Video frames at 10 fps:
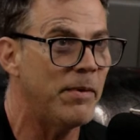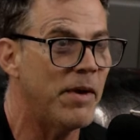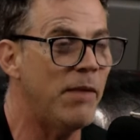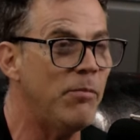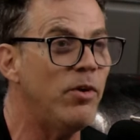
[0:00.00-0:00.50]

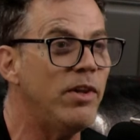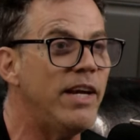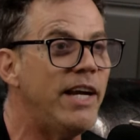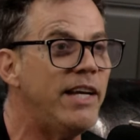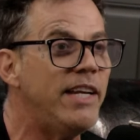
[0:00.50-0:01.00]
I'm
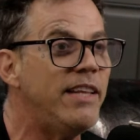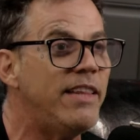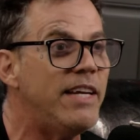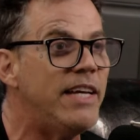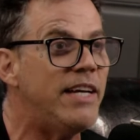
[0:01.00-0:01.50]
relating
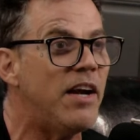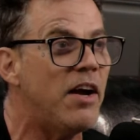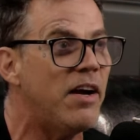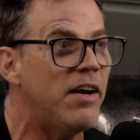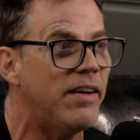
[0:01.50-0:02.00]
the
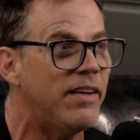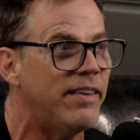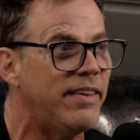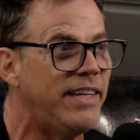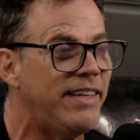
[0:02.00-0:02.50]

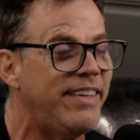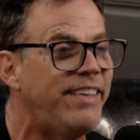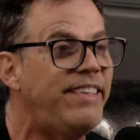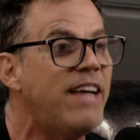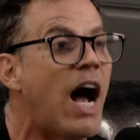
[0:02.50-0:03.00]

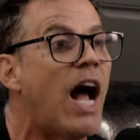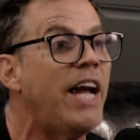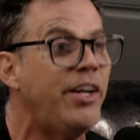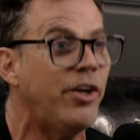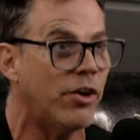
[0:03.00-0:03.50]

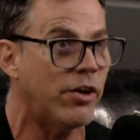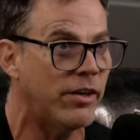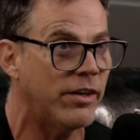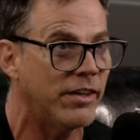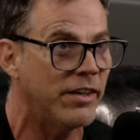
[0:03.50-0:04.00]

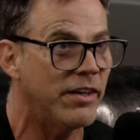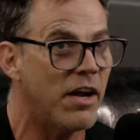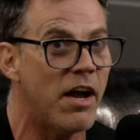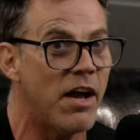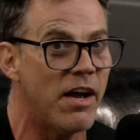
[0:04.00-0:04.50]
dire,
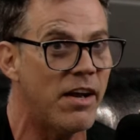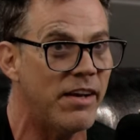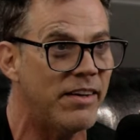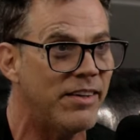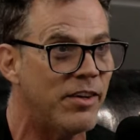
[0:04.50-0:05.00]

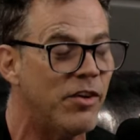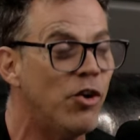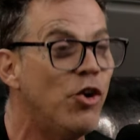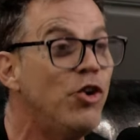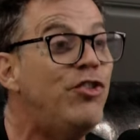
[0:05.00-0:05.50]

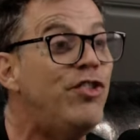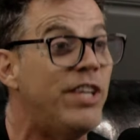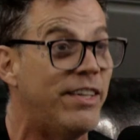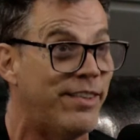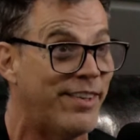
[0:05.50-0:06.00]

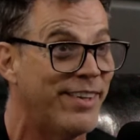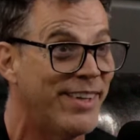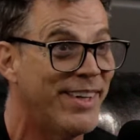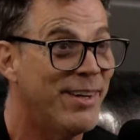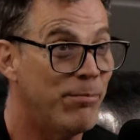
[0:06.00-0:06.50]
urgent
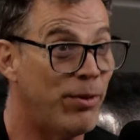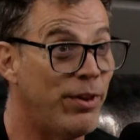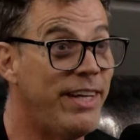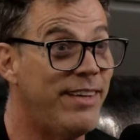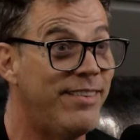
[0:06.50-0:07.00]

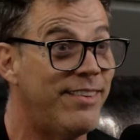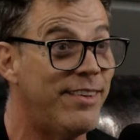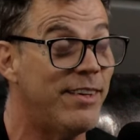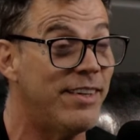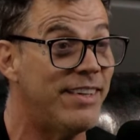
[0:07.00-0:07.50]
pleas
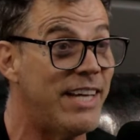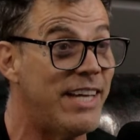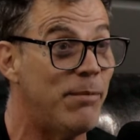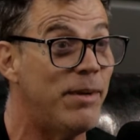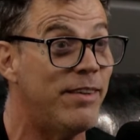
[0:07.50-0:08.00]
to
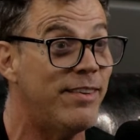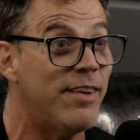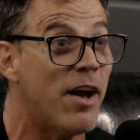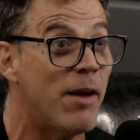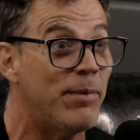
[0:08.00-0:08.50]
get me to
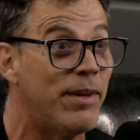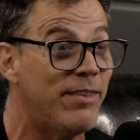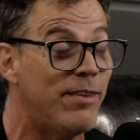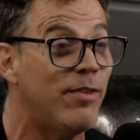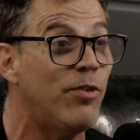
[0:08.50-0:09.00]
stop. Like,
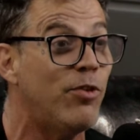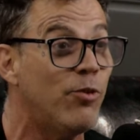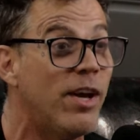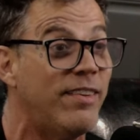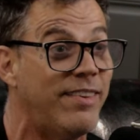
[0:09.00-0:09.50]
the
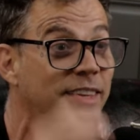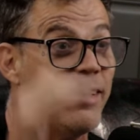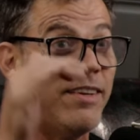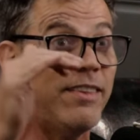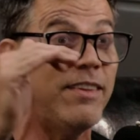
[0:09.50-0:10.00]
threats,
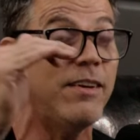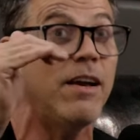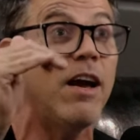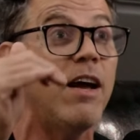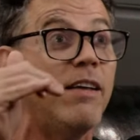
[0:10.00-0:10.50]

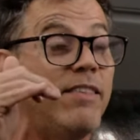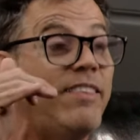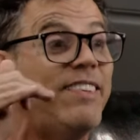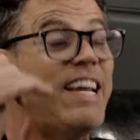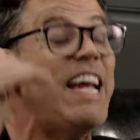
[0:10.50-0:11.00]
the
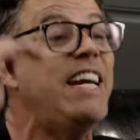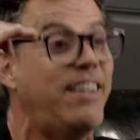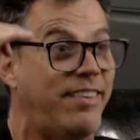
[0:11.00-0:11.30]
stakes.